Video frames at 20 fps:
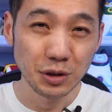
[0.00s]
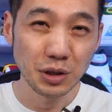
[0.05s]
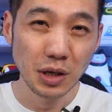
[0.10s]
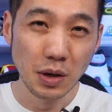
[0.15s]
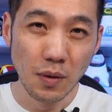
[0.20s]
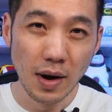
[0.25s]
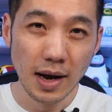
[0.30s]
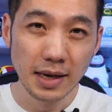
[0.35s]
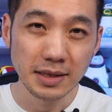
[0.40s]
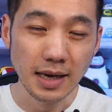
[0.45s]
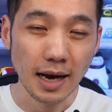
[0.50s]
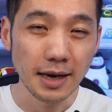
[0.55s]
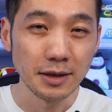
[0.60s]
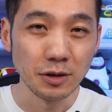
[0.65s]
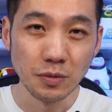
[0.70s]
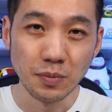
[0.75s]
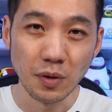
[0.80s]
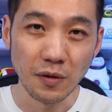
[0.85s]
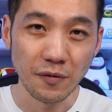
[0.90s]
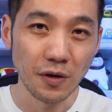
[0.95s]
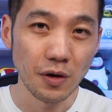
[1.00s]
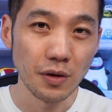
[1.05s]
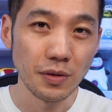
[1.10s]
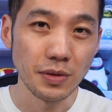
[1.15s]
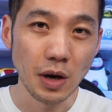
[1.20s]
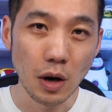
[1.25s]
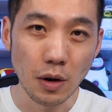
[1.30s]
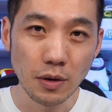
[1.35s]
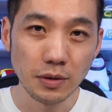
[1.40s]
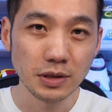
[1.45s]
cushioning-wise, I do prefer
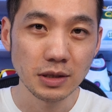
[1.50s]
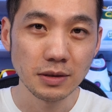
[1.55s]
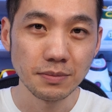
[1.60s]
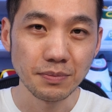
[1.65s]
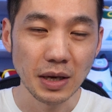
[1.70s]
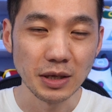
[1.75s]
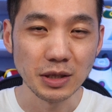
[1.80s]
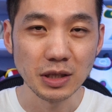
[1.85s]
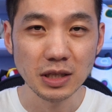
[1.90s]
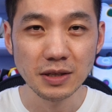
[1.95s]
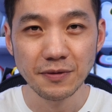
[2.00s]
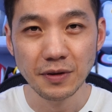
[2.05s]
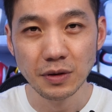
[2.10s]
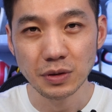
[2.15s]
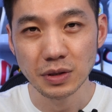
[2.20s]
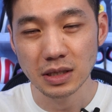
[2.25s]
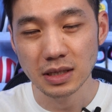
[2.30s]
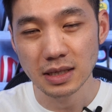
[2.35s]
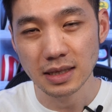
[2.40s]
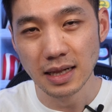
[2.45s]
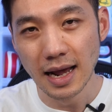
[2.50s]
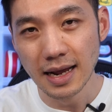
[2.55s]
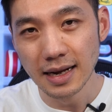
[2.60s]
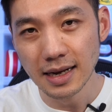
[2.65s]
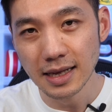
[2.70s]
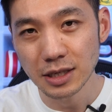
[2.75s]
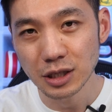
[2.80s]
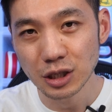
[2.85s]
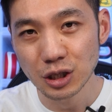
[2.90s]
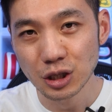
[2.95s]
those. It just feels
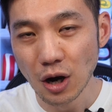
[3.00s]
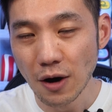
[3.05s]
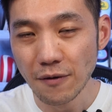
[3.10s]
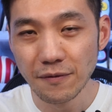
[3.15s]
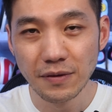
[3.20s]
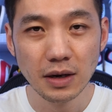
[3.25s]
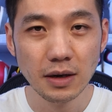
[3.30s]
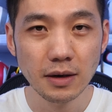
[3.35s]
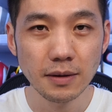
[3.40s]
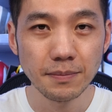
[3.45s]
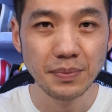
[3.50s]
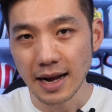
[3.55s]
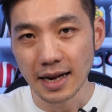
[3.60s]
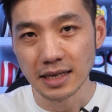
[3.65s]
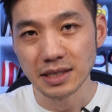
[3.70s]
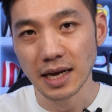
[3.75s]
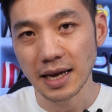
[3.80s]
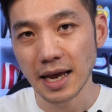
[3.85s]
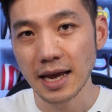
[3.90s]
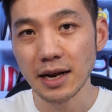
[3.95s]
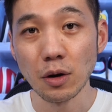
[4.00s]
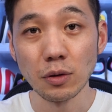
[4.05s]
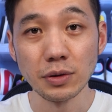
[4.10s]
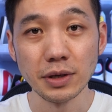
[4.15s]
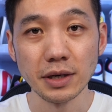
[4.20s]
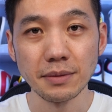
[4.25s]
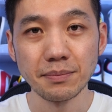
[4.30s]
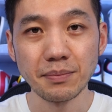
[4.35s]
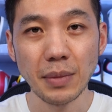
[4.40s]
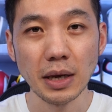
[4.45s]
slightly softer, and as I get
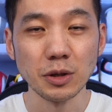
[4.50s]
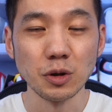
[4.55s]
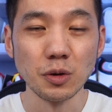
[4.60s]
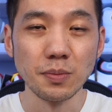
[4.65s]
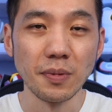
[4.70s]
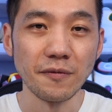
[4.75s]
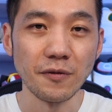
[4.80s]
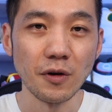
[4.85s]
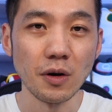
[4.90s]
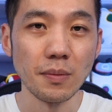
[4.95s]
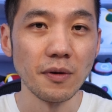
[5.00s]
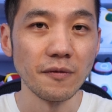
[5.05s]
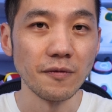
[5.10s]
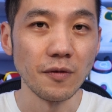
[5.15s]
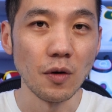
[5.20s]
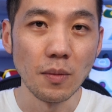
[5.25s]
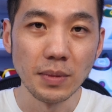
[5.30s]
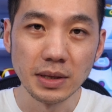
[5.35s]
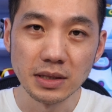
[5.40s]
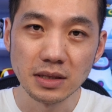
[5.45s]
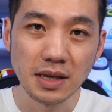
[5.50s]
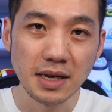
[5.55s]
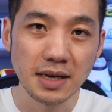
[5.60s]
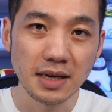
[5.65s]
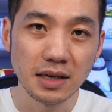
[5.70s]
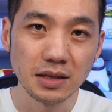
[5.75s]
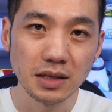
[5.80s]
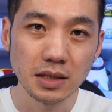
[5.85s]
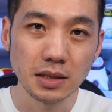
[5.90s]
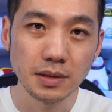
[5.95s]
older, I do prefer performance
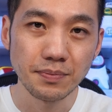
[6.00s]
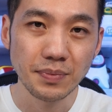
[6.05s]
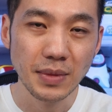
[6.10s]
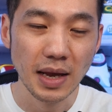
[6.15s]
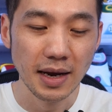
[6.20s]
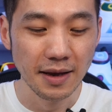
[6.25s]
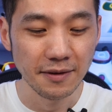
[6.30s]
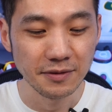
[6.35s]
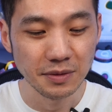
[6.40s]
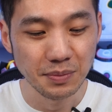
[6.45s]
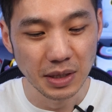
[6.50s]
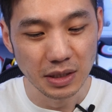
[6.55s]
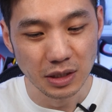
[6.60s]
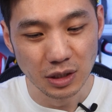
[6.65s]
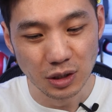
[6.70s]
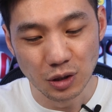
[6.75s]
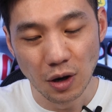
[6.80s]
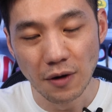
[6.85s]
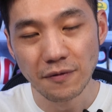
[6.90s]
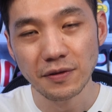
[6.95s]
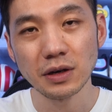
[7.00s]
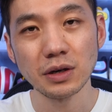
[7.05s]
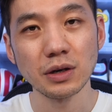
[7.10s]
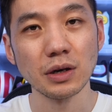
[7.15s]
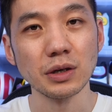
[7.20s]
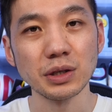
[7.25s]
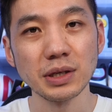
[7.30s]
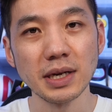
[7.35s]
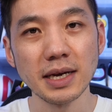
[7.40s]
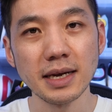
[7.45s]
sneakers that gives me softer
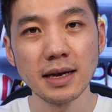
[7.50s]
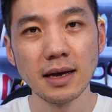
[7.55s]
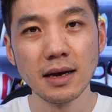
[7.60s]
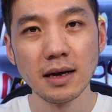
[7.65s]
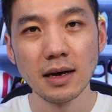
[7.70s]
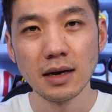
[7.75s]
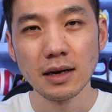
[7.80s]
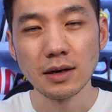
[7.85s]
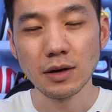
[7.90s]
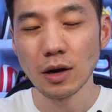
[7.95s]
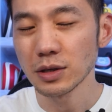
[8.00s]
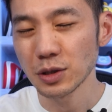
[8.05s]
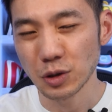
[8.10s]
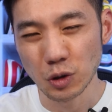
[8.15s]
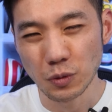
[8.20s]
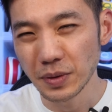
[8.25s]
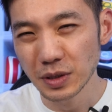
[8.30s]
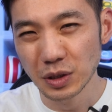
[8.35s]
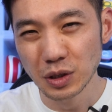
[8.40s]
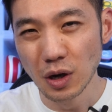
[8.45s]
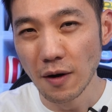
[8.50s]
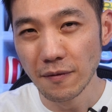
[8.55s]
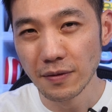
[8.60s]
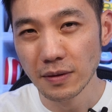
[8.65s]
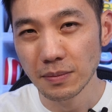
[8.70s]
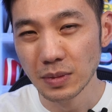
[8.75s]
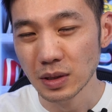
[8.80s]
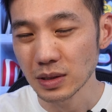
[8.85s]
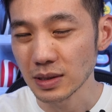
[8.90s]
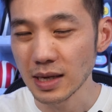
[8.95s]
cushioning. Not super
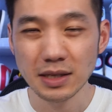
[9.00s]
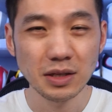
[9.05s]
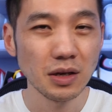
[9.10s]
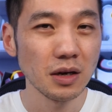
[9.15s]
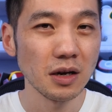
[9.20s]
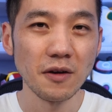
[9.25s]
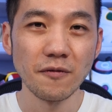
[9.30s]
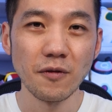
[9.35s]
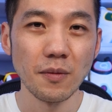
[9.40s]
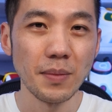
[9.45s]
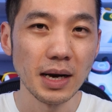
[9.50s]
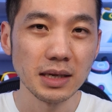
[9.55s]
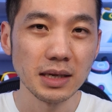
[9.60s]
soft, because that's not good for